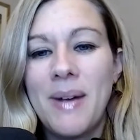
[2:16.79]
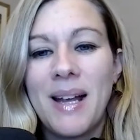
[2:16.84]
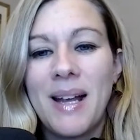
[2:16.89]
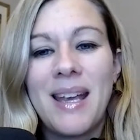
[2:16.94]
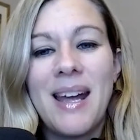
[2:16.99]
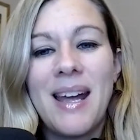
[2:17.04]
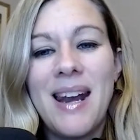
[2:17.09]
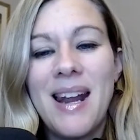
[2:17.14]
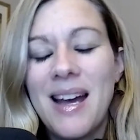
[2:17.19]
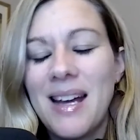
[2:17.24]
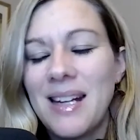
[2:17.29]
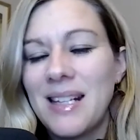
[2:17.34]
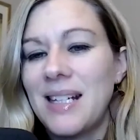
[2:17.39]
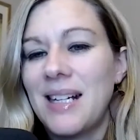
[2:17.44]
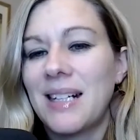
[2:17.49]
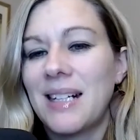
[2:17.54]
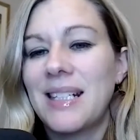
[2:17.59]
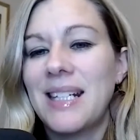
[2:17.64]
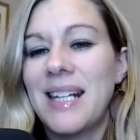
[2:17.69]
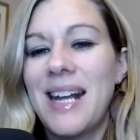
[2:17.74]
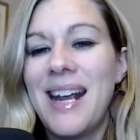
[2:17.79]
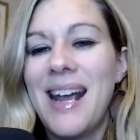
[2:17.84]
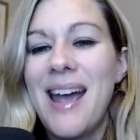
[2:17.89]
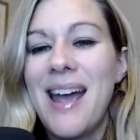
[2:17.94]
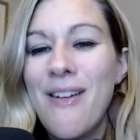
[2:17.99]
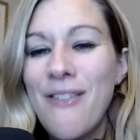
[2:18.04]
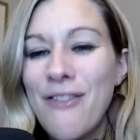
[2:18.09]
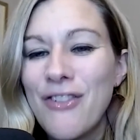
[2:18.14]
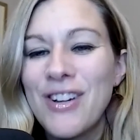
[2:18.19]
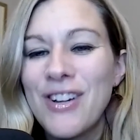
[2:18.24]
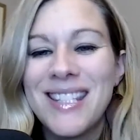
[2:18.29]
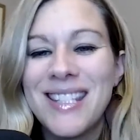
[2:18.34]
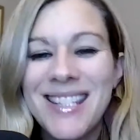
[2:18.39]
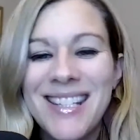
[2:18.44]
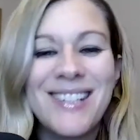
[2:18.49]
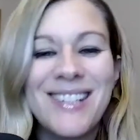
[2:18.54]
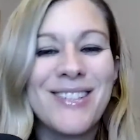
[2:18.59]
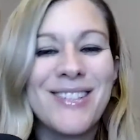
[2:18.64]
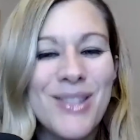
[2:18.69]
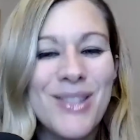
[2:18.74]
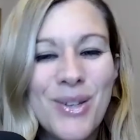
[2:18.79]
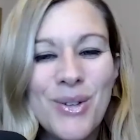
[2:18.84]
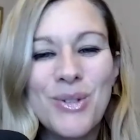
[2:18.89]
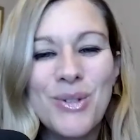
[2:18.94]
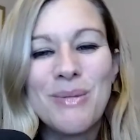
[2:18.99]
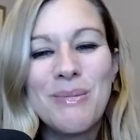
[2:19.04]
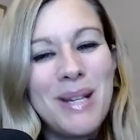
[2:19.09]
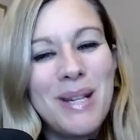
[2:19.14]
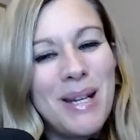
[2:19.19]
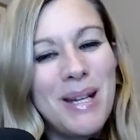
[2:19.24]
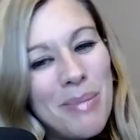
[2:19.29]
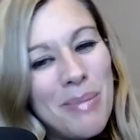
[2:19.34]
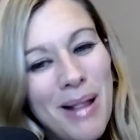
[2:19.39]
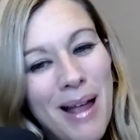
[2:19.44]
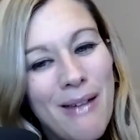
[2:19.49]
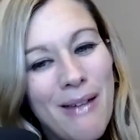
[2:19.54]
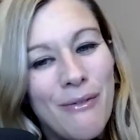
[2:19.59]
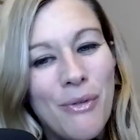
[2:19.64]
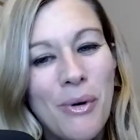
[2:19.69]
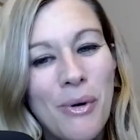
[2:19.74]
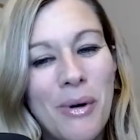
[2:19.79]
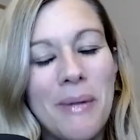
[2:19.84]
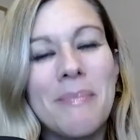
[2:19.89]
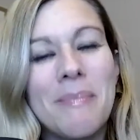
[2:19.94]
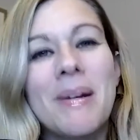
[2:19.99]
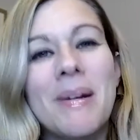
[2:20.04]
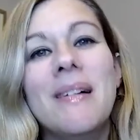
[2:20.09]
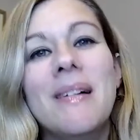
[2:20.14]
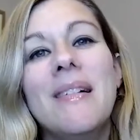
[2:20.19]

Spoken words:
I cannot talk today. Every single social media platform.